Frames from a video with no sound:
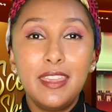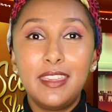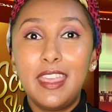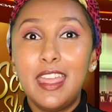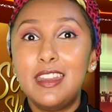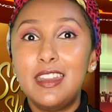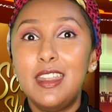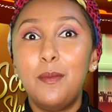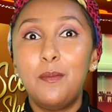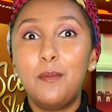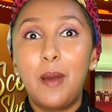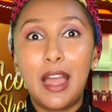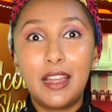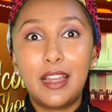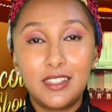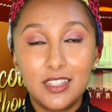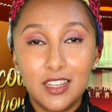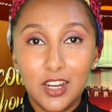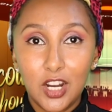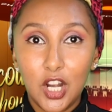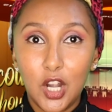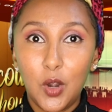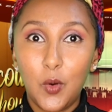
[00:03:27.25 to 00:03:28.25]
getting back
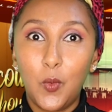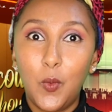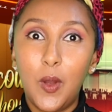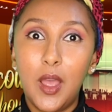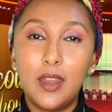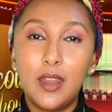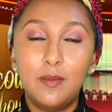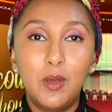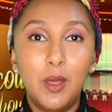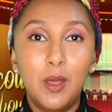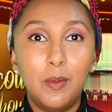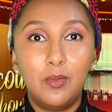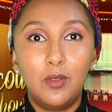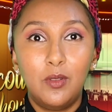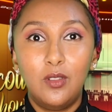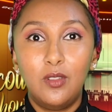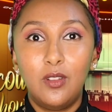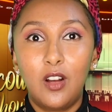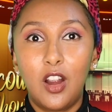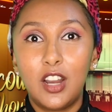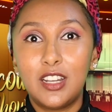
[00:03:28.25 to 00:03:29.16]
to her when people